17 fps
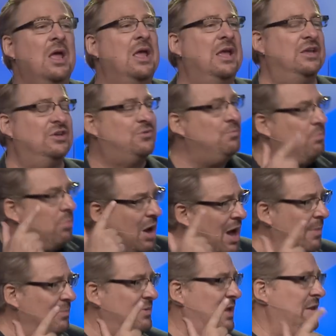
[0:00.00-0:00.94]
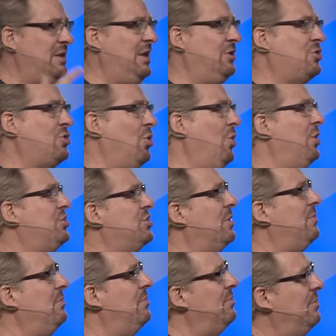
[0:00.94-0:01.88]
His mom didn't encourage
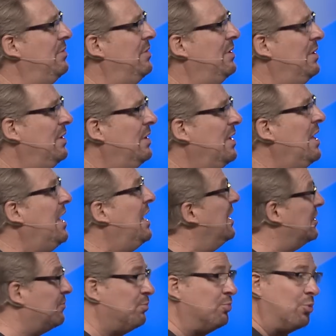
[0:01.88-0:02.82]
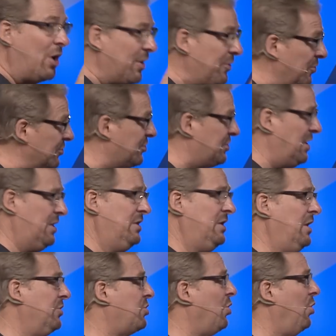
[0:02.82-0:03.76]
him. His brothers
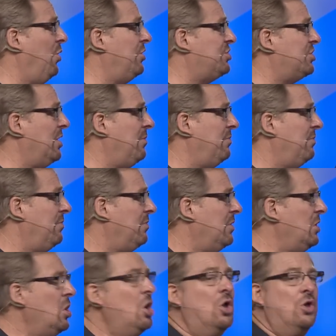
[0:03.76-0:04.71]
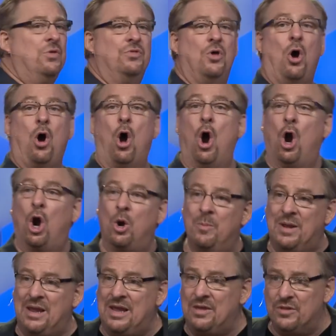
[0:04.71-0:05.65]
didn't encourage him. The
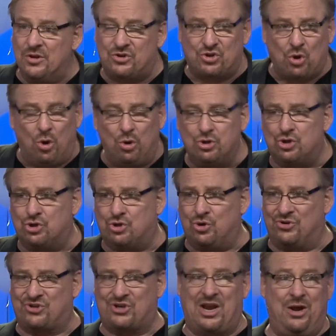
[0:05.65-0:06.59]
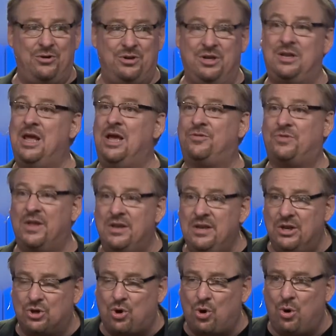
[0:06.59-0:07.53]
army, the soldiers who are scared to death,
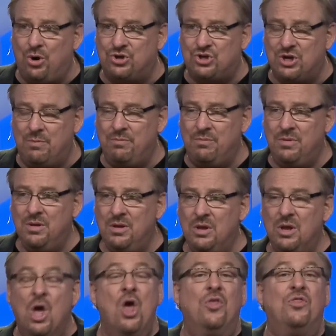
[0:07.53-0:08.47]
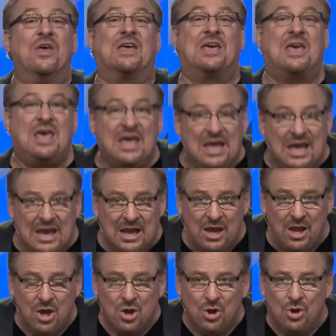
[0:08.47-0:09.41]
didn't encourage him. The
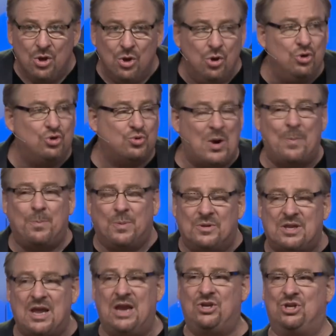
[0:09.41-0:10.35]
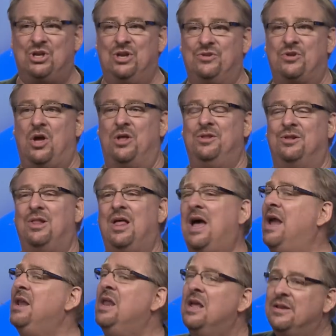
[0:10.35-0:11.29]
king, whose reputation is on the
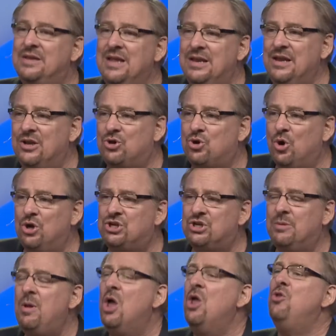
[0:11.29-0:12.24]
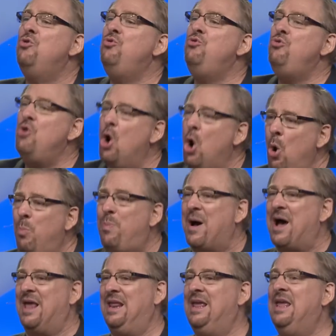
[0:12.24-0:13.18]
line, didn't encourage him.
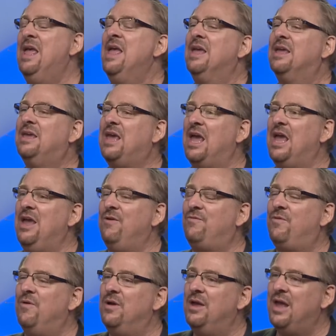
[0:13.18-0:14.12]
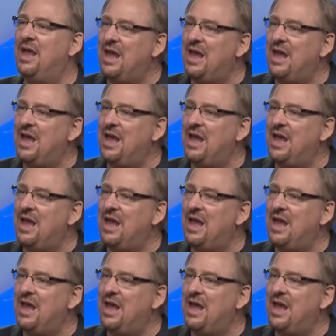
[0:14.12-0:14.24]
Nobody gave